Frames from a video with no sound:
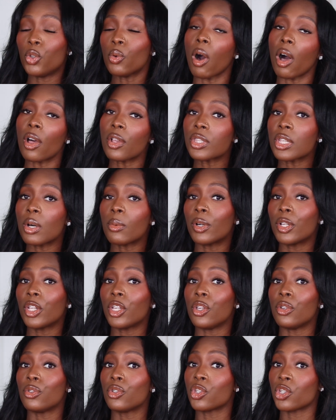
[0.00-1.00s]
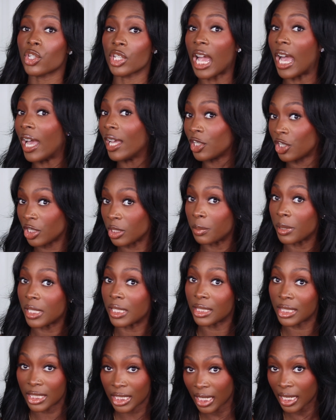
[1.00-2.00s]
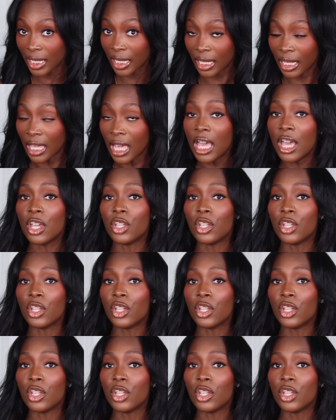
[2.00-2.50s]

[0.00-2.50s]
You also want to use ChatGPT